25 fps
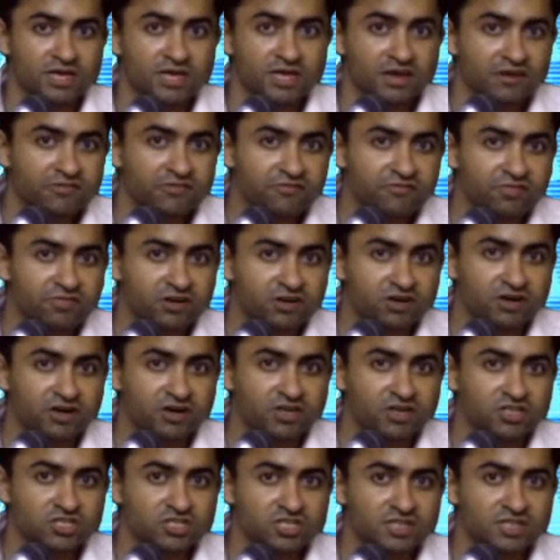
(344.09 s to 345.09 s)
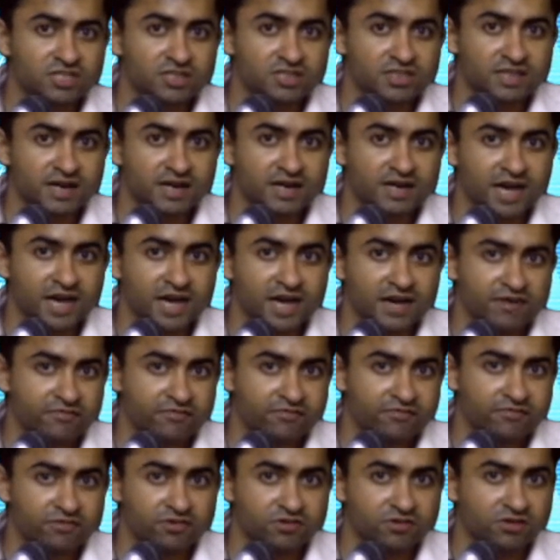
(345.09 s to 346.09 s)
If the condition that I have
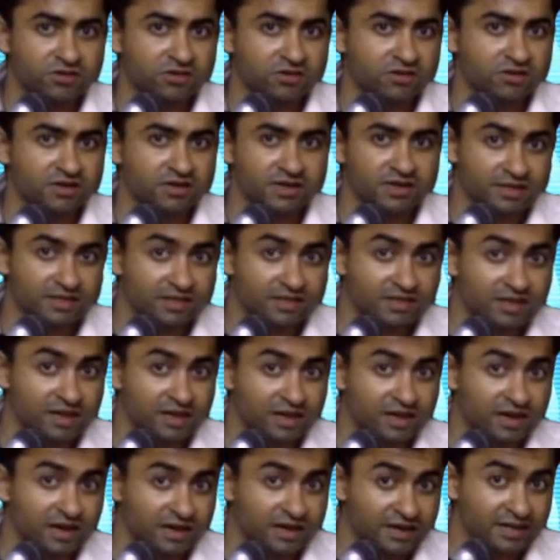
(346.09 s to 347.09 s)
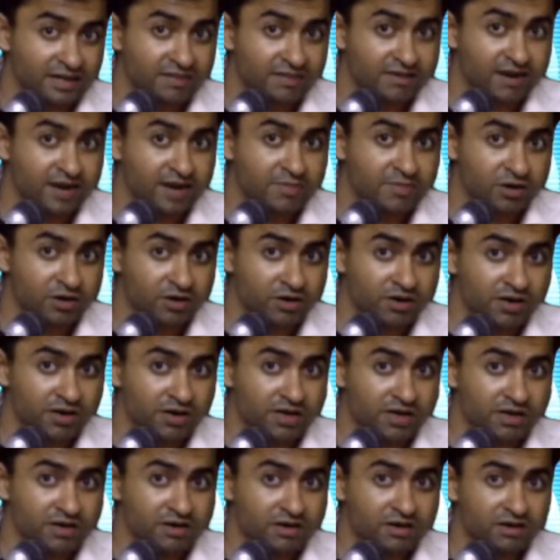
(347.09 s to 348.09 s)
described
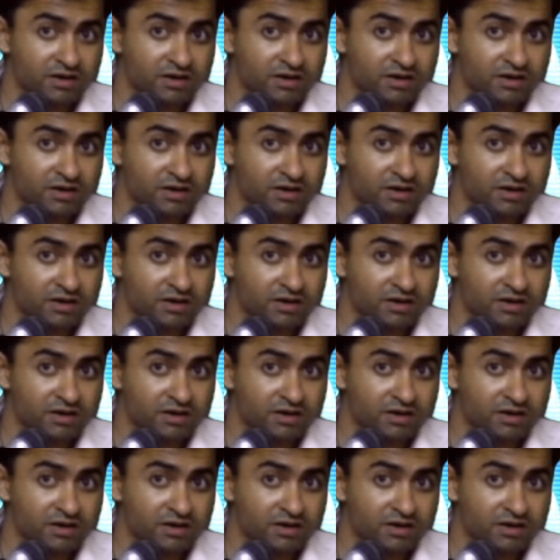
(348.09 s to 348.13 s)
earlier,